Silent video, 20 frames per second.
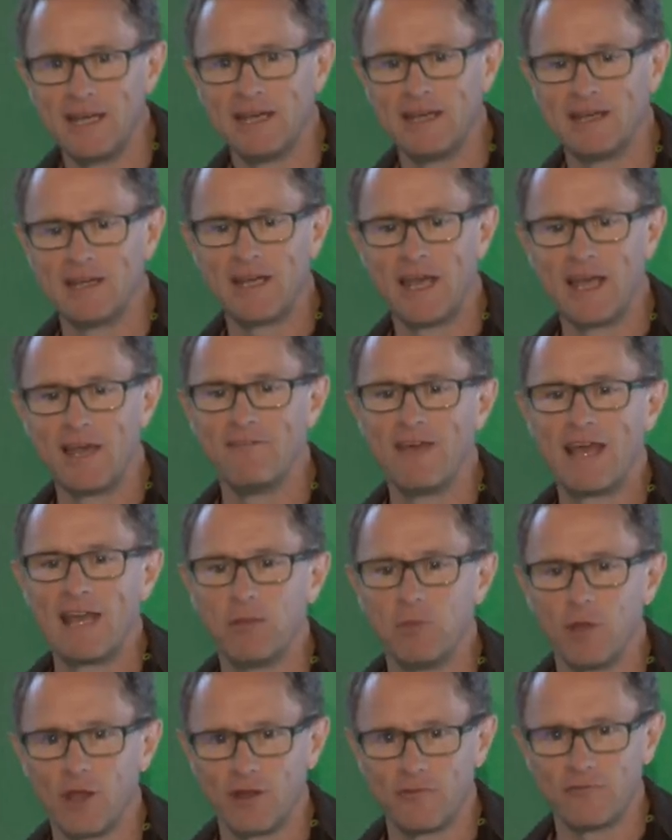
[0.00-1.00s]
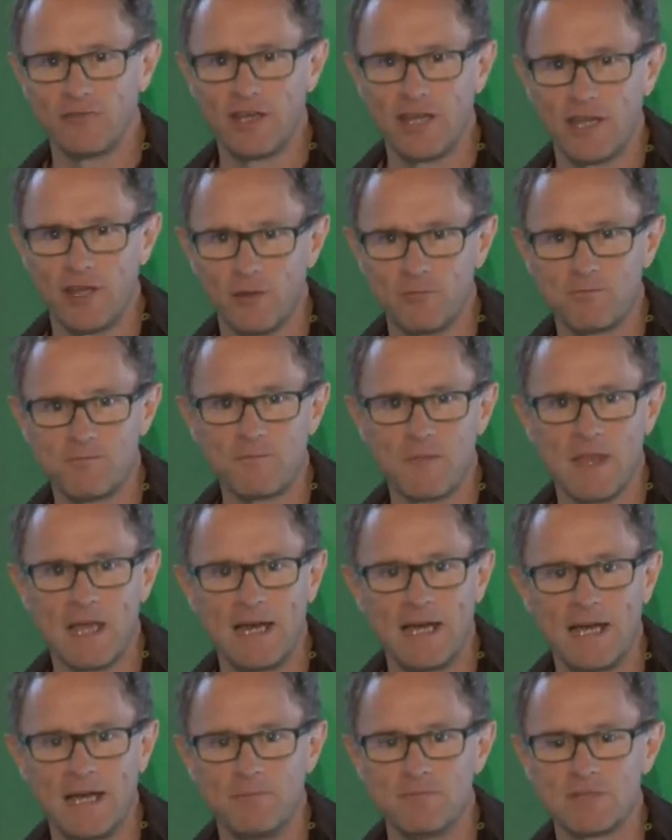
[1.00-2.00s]
uh, available on video?
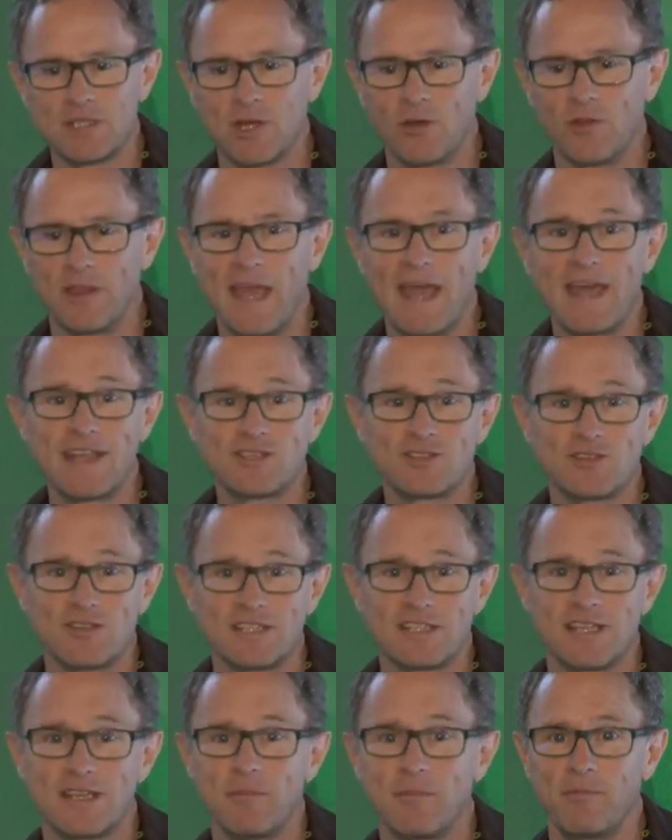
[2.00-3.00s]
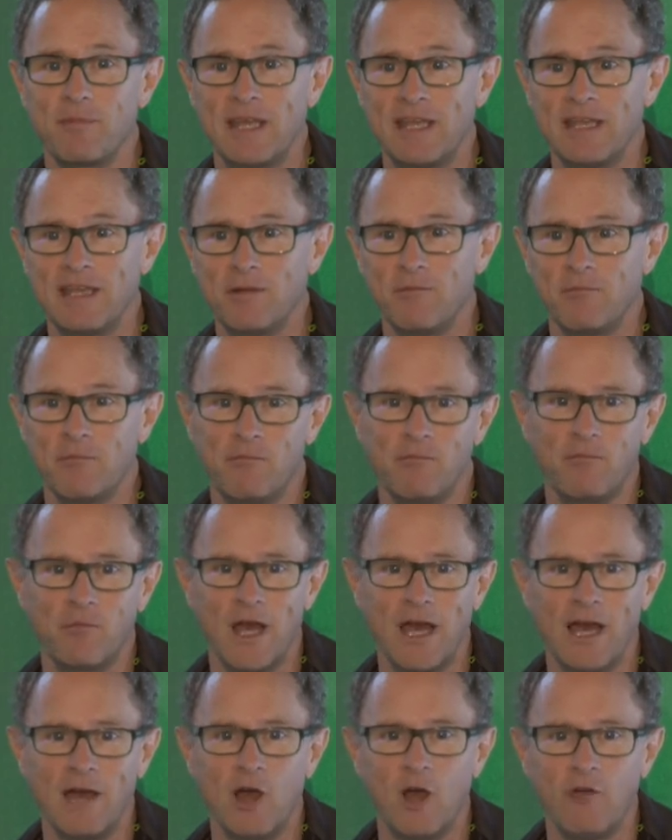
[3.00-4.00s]
Um, so the answer is in, a, in a,
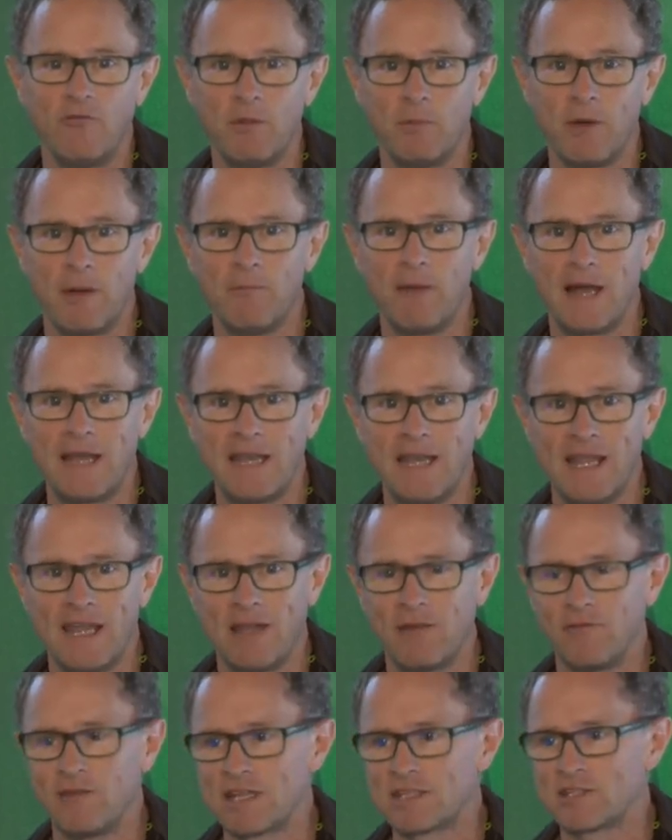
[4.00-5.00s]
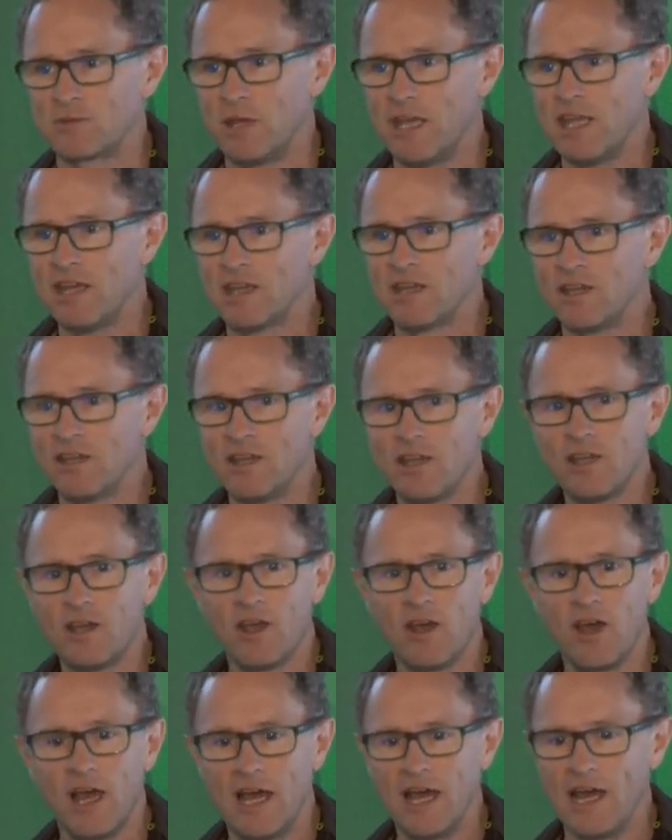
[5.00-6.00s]
uh, hopefully by Monday of next week.
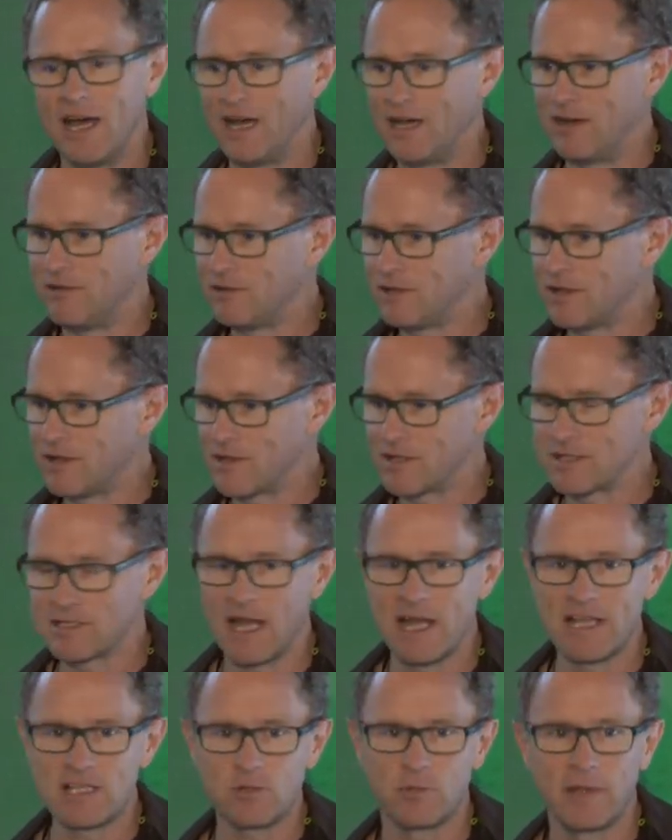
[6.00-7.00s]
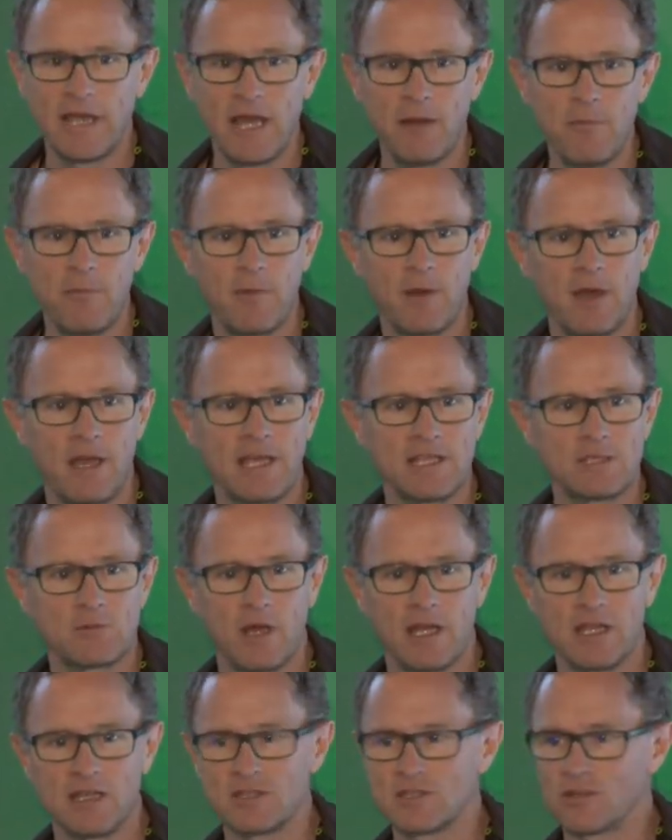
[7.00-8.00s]
Uh, the slides will be up, as
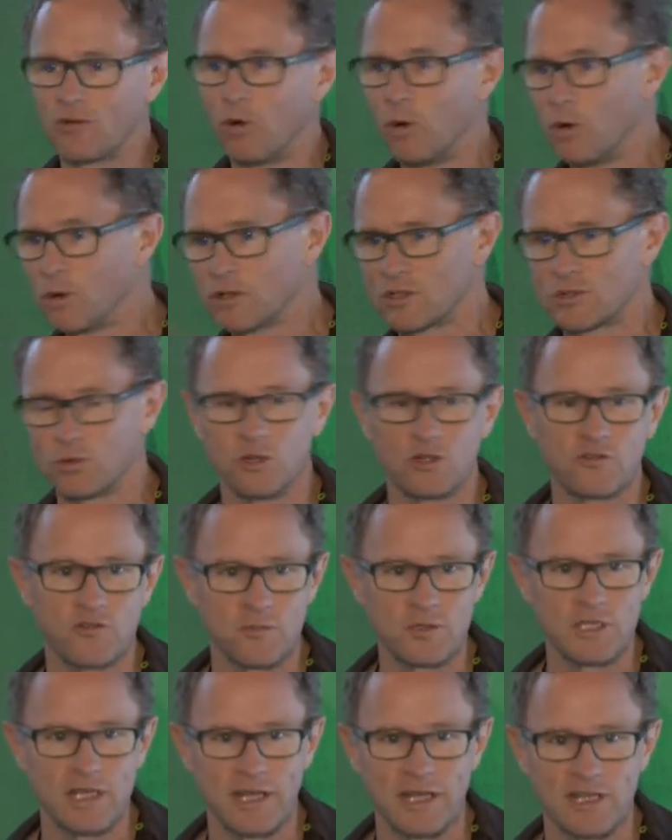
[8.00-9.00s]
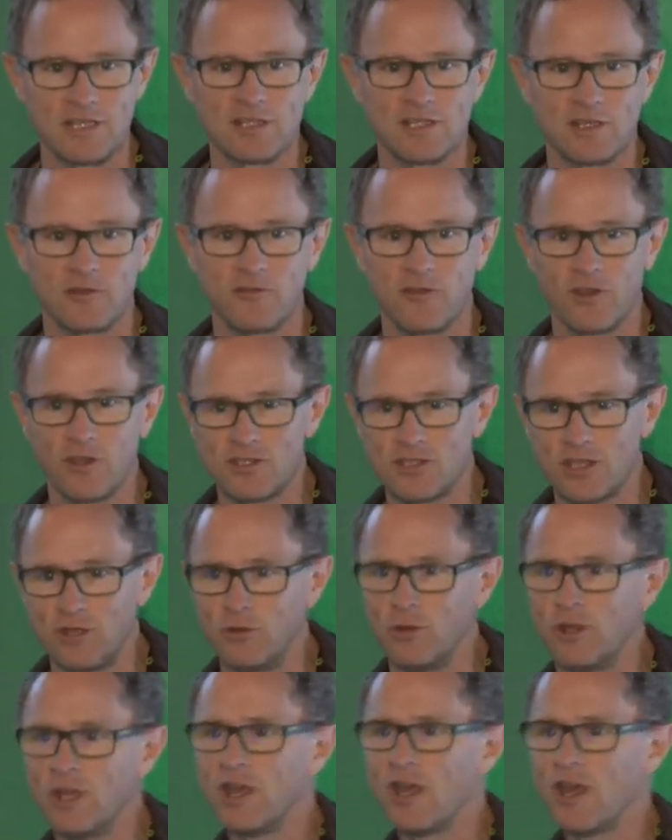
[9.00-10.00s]
well as all the talks from today. So for those of
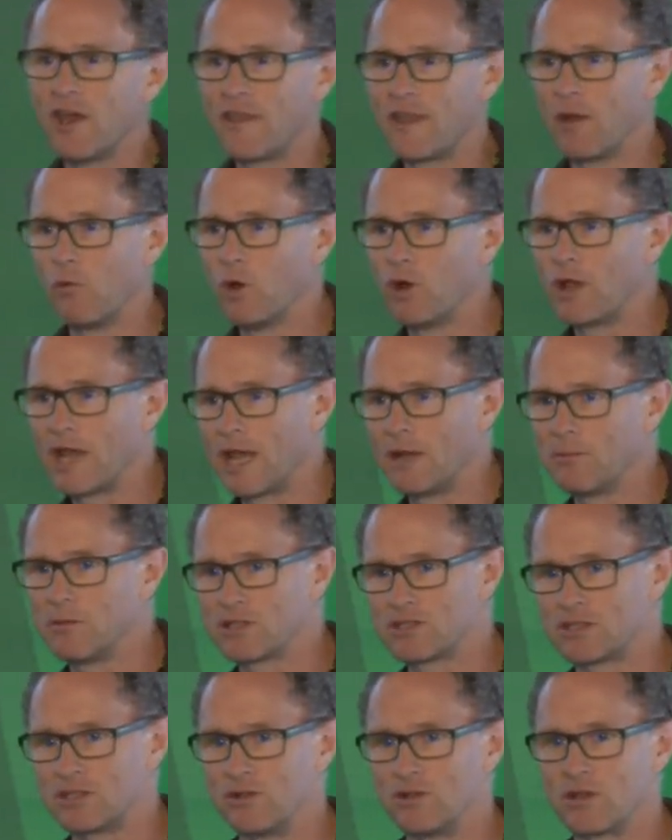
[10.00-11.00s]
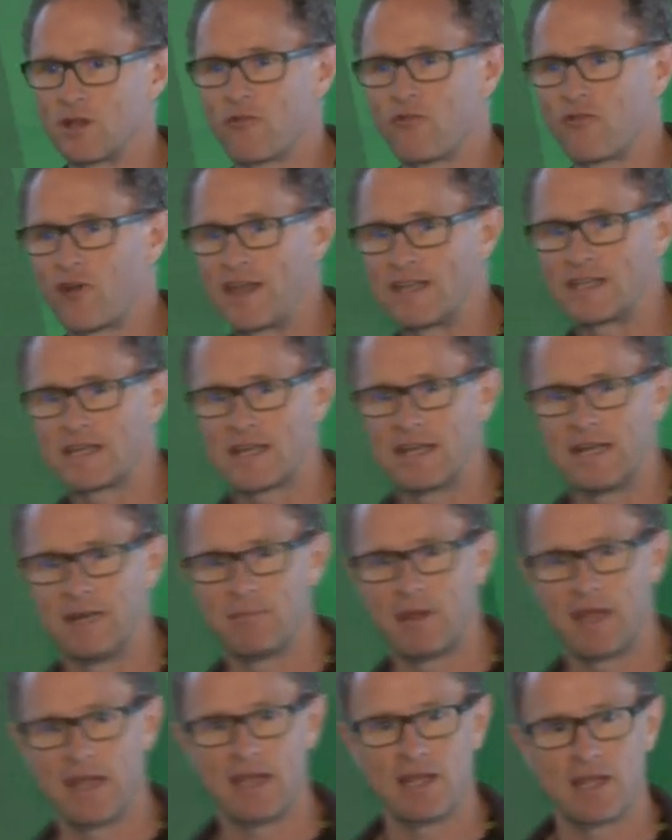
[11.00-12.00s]
you that weren't able to frantically
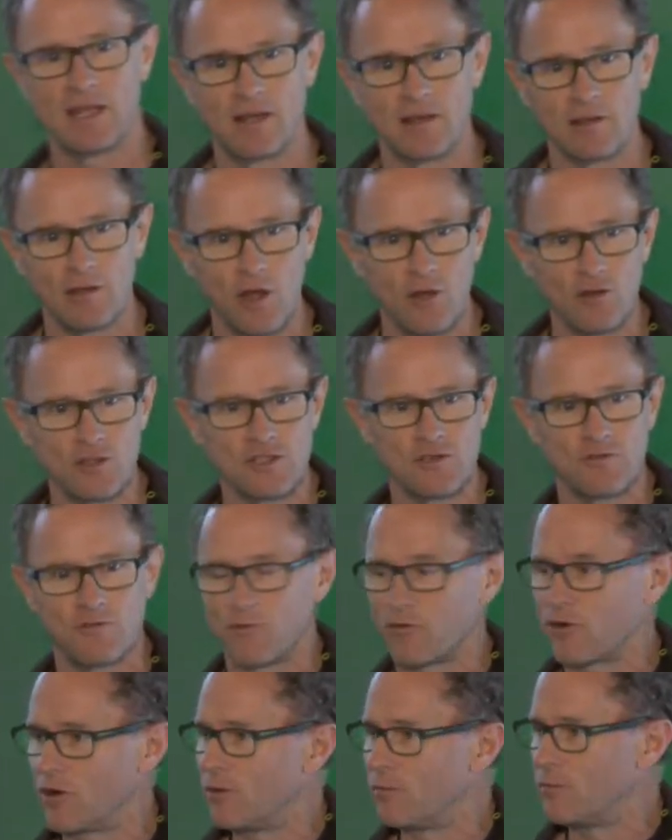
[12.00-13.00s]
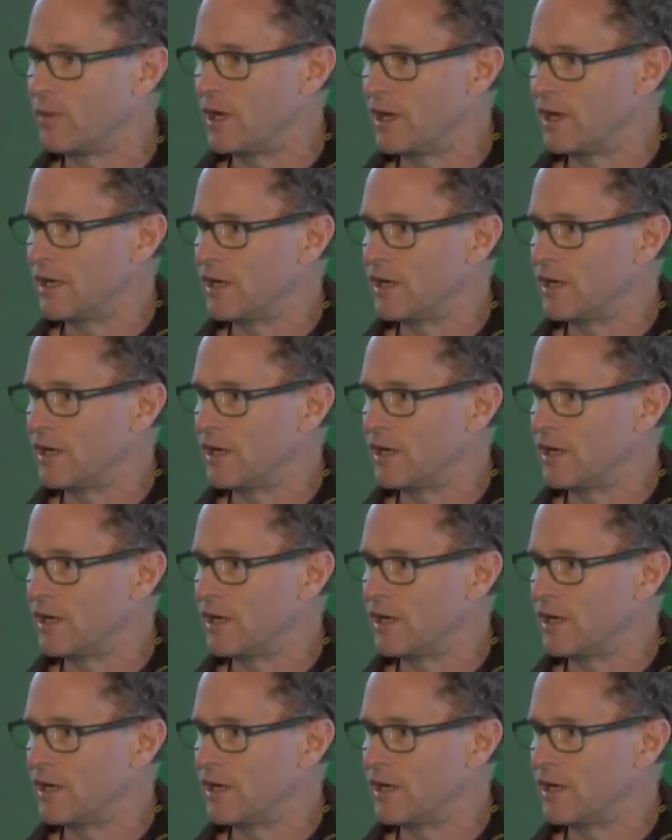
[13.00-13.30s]
make notes from